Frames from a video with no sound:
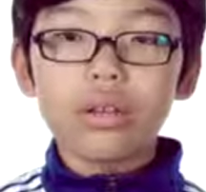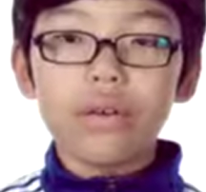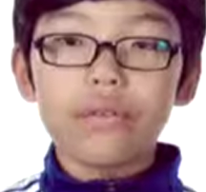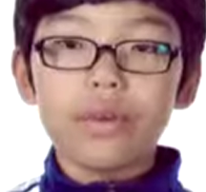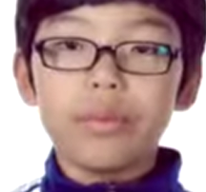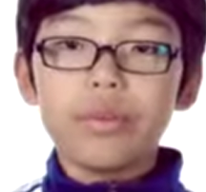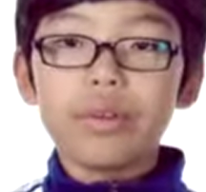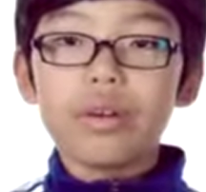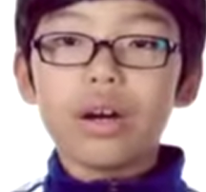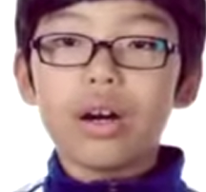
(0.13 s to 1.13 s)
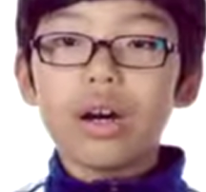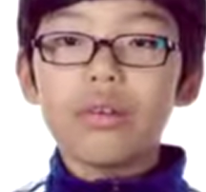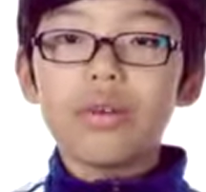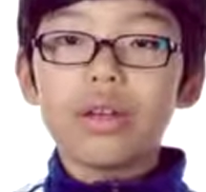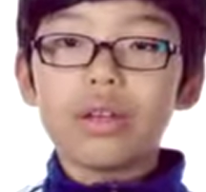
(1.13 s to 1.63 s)
of the book I
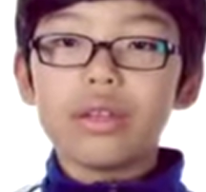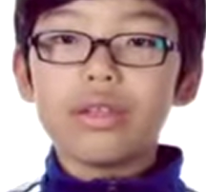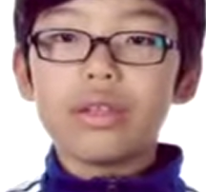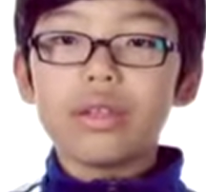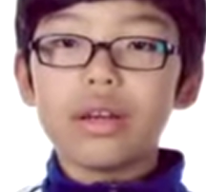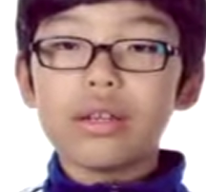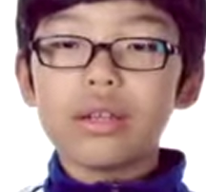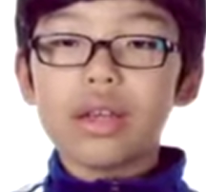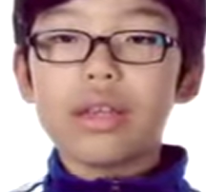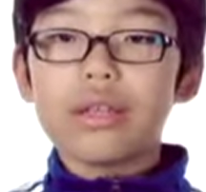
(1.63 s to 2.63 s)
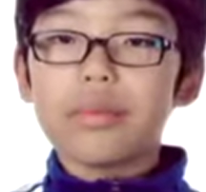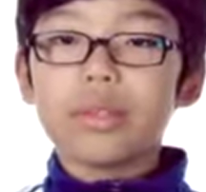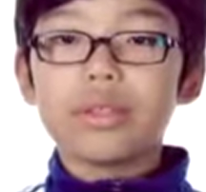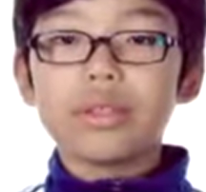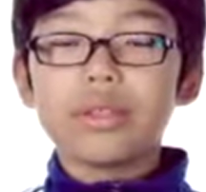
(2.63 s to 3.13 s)
read is Night
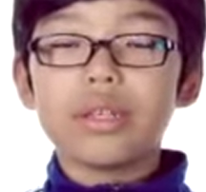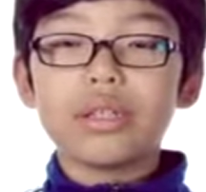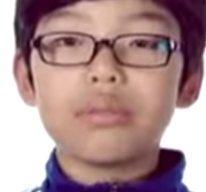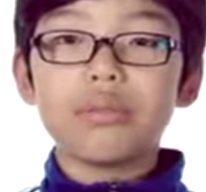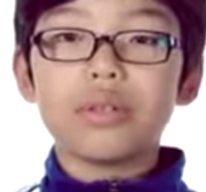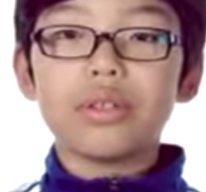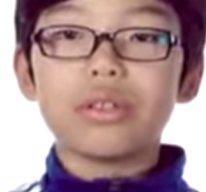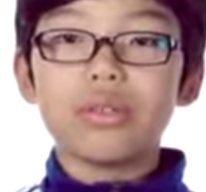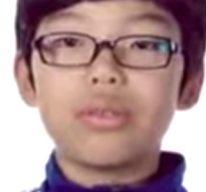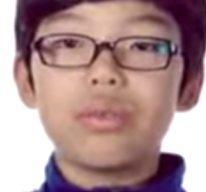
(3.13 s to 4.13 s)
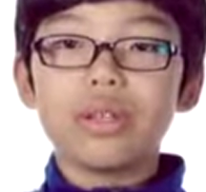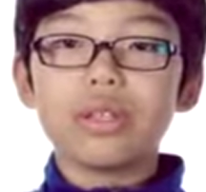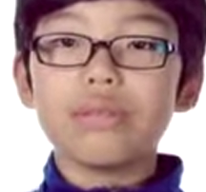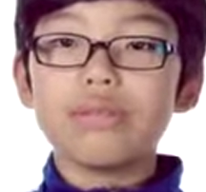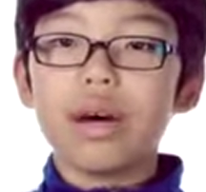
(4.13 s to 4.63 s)
Animals. This book is
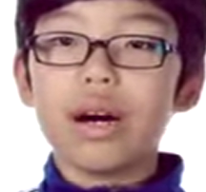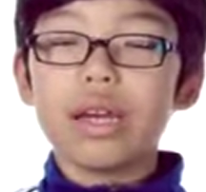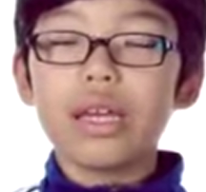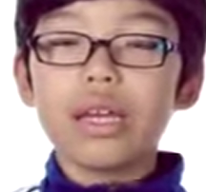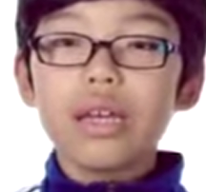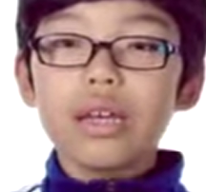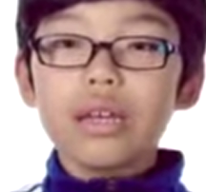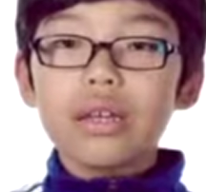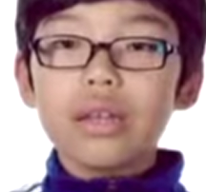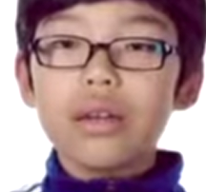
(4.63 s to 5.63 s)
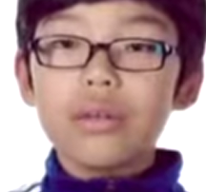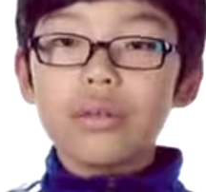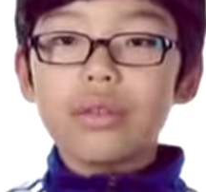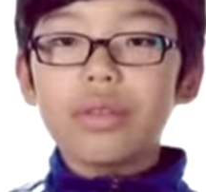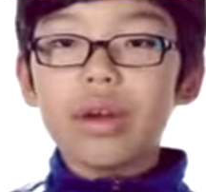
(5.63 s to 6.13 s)
written by
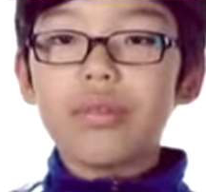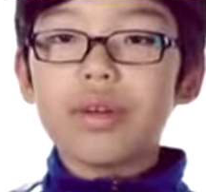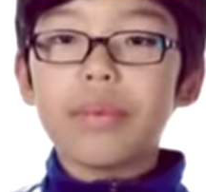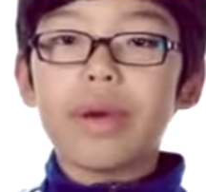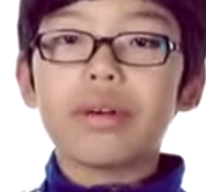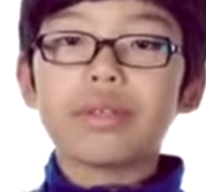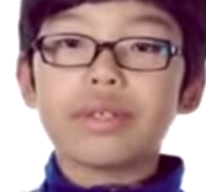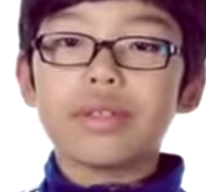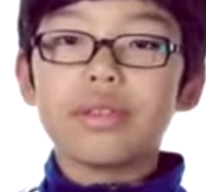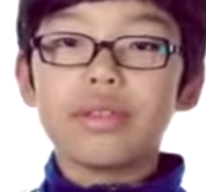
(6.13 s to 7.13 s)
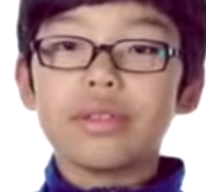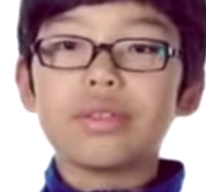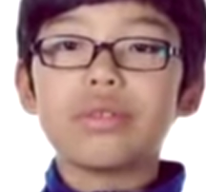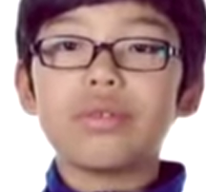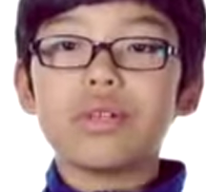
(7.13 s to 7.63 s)
Terry Patterson. The
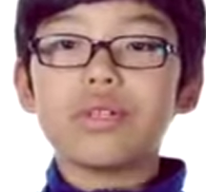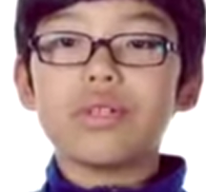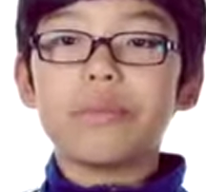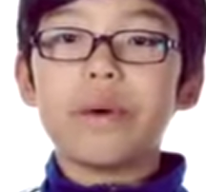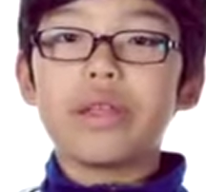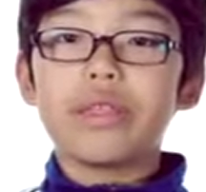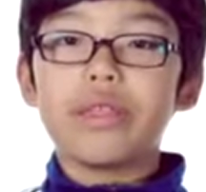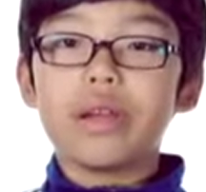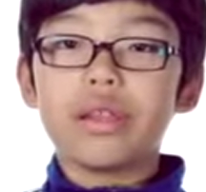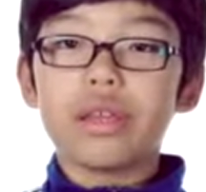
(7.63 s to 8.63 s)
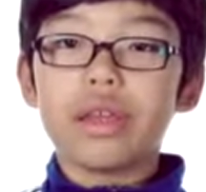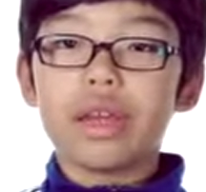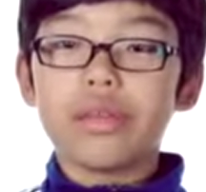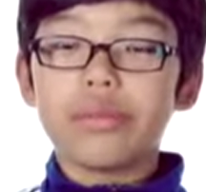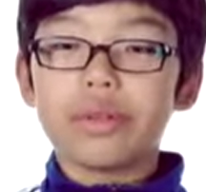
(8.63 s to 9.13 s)
story is about night
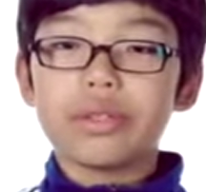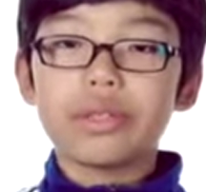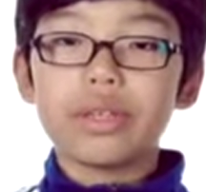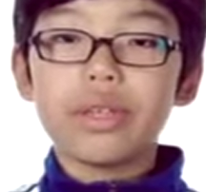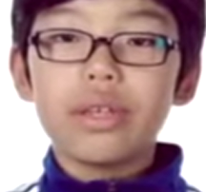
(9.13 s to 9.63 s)
animals.